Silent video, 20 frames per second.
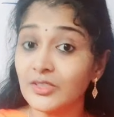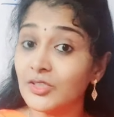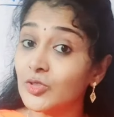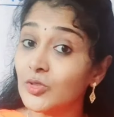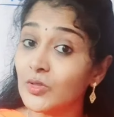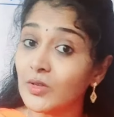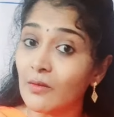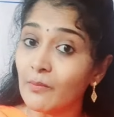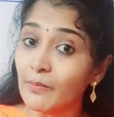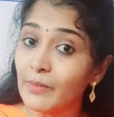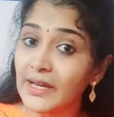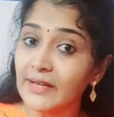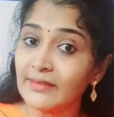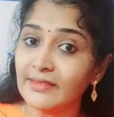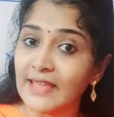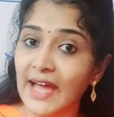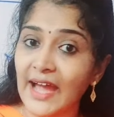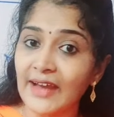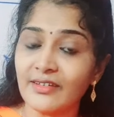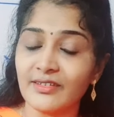to complete
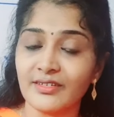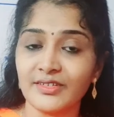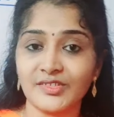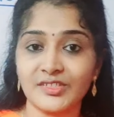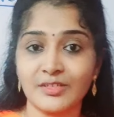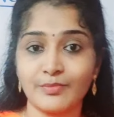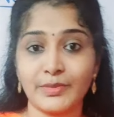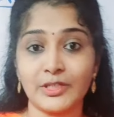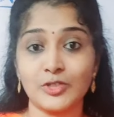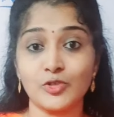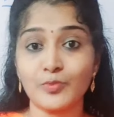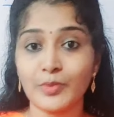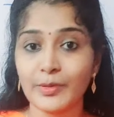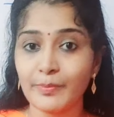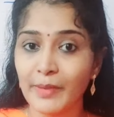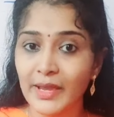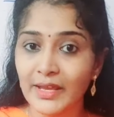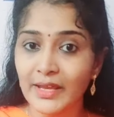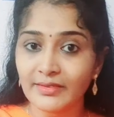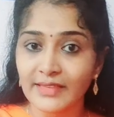that recipe, to
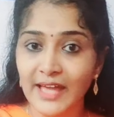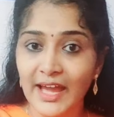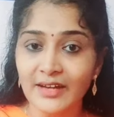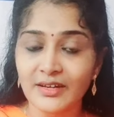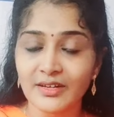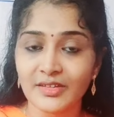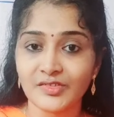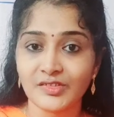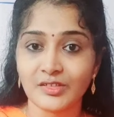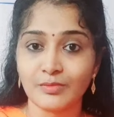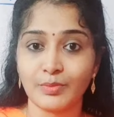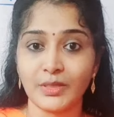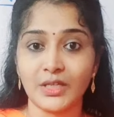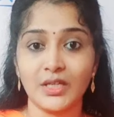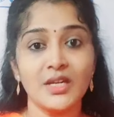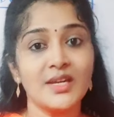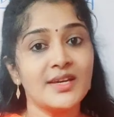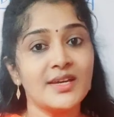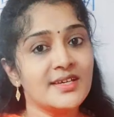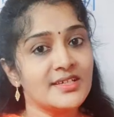prepare that recipe,